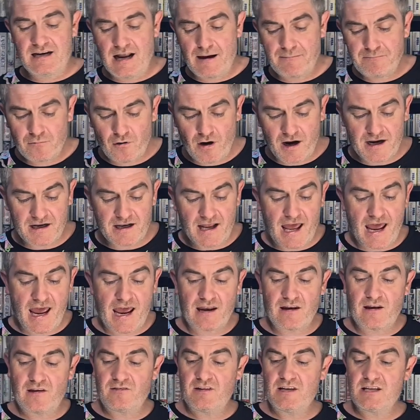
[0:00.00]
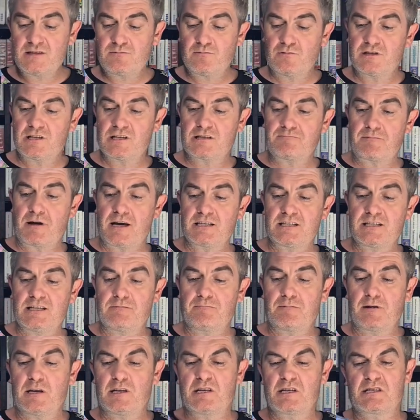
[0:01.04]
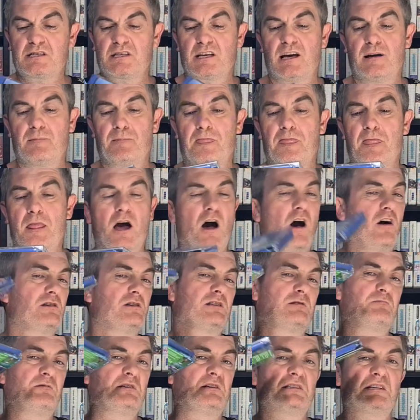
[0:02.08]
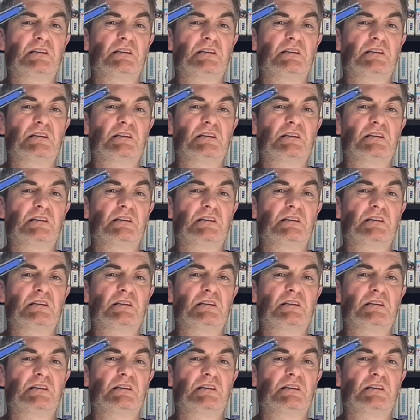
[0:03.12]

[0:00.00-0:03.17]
an upgrade. And this would just basically be I'll just be